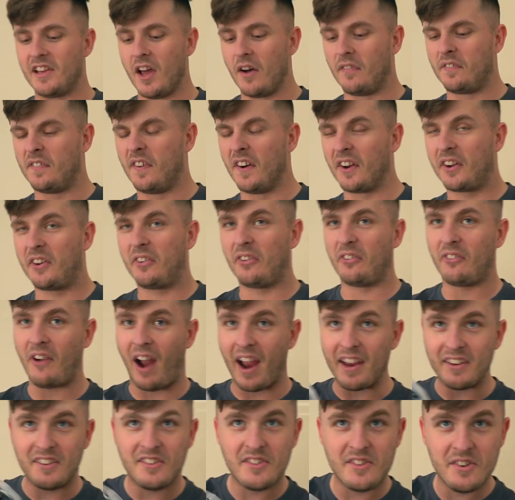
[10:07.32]
love a
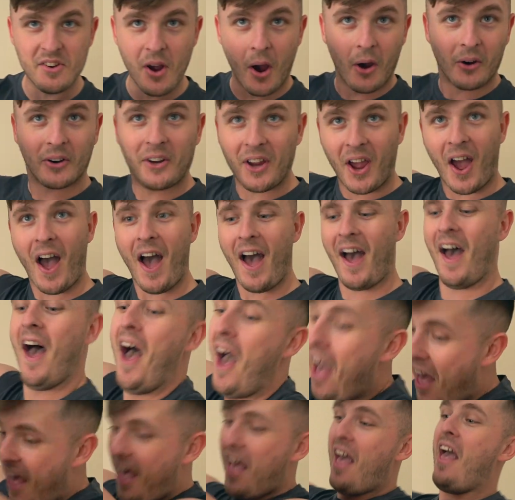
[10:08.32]
grey jogger.
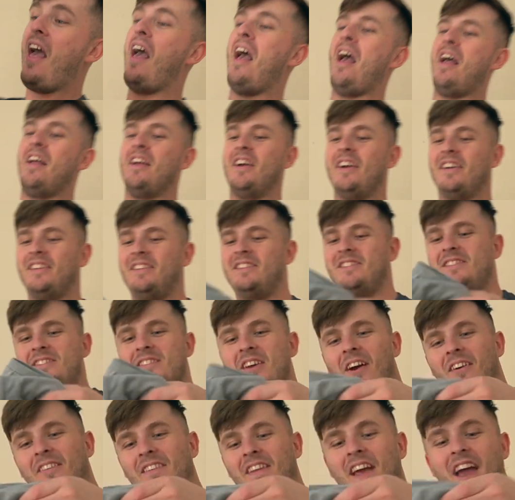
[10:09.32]

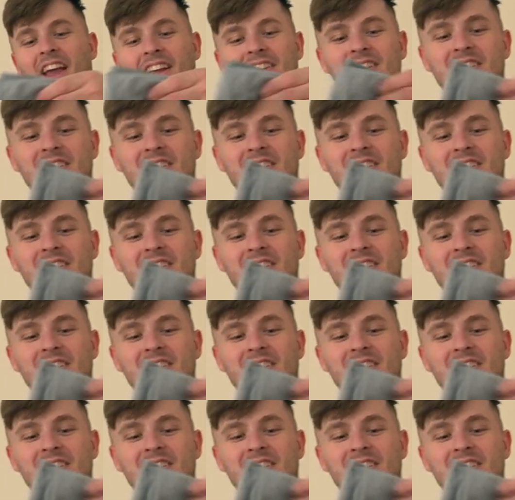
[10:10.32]
don't they?